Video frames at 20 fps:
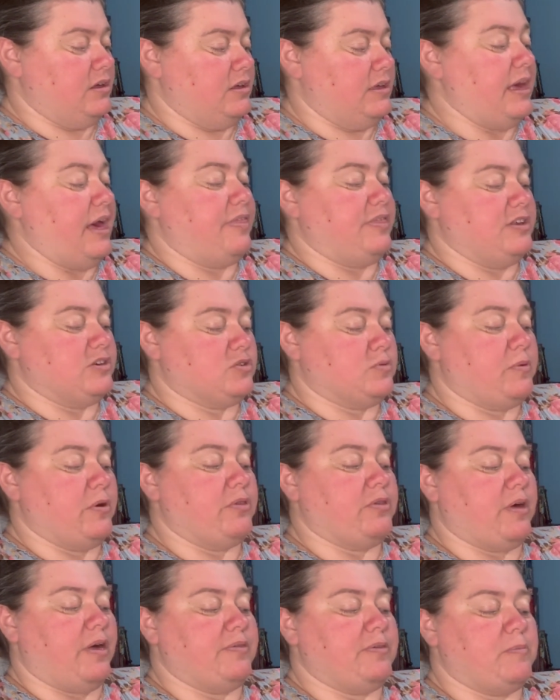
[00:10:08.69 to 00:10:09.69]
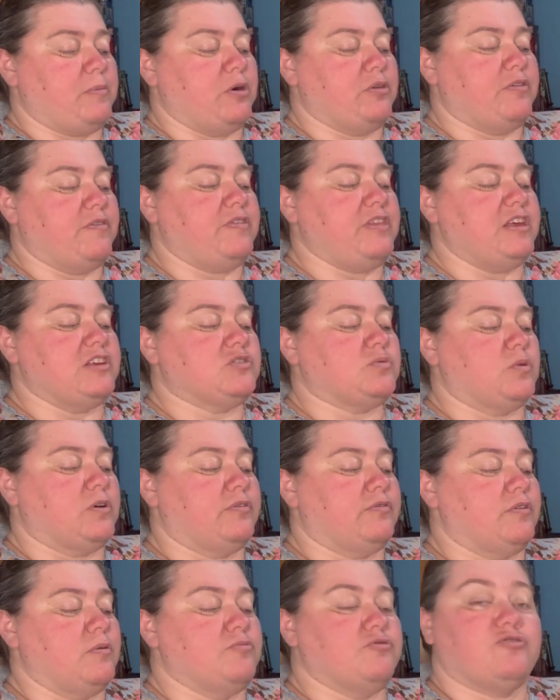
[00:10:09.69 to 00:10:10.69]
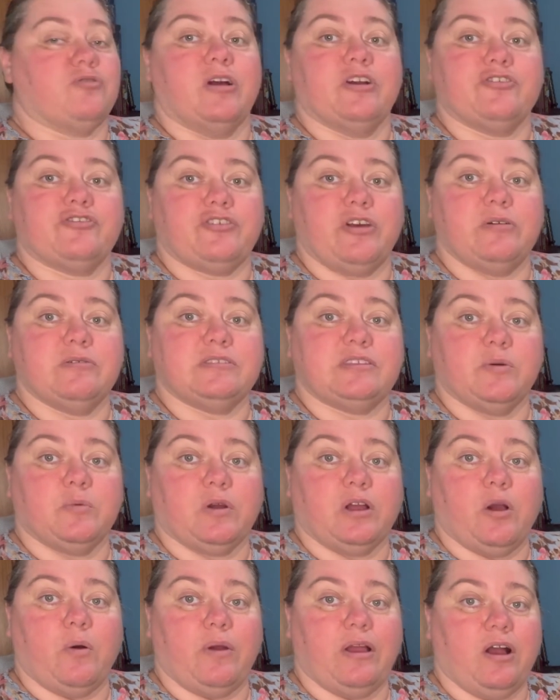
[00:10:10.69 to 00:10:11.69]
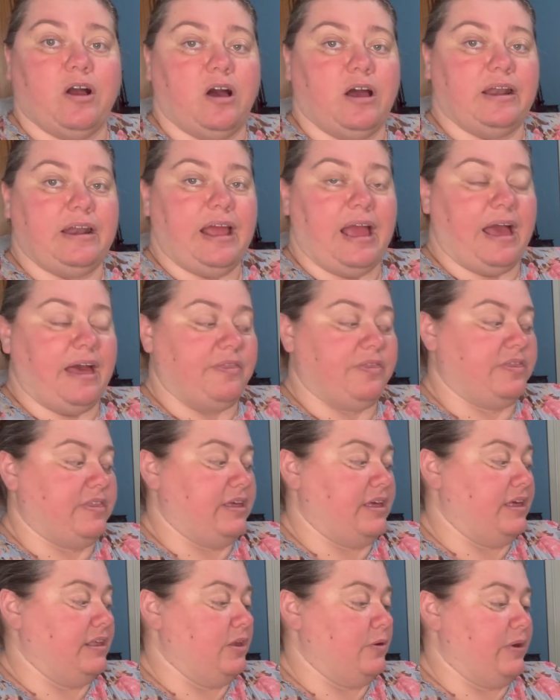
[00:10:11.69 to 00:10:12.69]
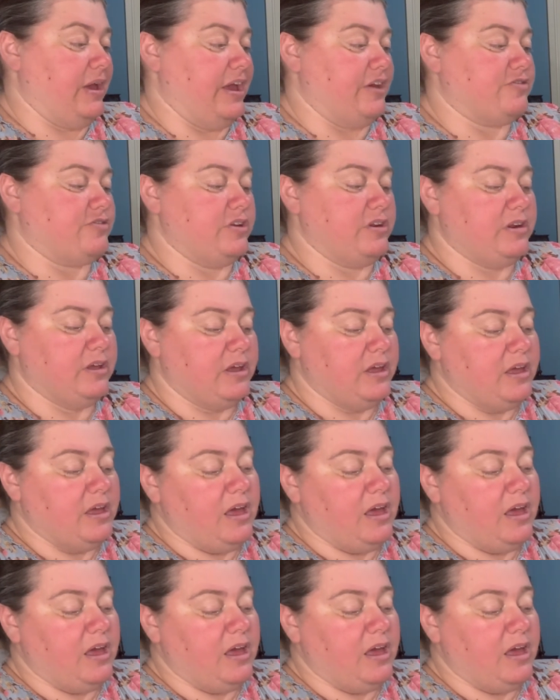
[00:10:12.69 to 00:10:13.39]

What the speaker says: Yeah, these are both both of these were from trunk shows that were going on at the location.